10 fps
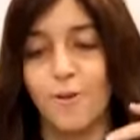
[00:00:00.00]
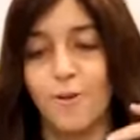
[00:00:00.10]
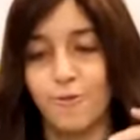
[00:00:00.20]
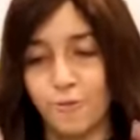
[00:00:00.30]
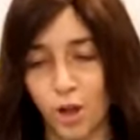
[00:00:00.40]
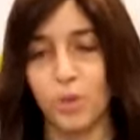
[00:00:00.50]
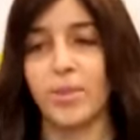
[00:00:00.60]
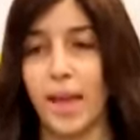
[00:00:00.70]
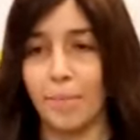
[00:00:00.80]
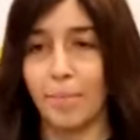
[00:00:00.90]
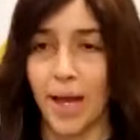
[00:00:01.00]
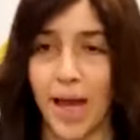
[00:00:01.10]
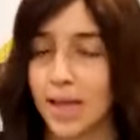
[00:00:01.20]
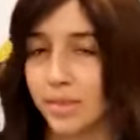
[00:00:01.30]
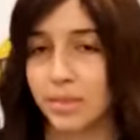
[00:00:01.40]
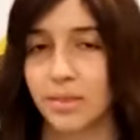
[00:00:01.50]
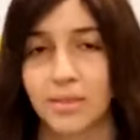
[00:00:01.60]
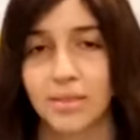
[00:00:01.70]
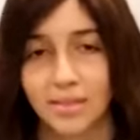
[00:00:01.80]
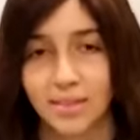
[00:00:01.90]
follow that path,
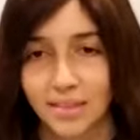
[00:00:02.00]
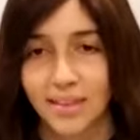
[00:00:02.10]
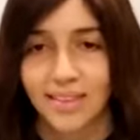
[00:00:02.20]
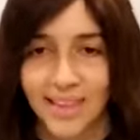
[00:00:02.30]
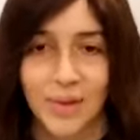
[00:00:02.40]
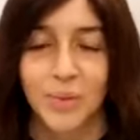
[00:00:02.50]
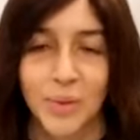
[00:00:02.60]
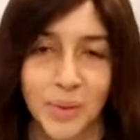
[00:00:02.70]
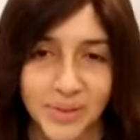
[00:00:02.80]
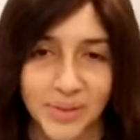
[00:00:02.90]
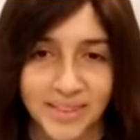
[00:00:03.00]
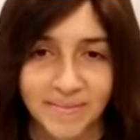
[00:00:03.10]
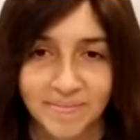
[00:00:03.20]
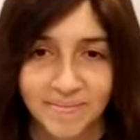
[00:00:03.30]
then we're golden.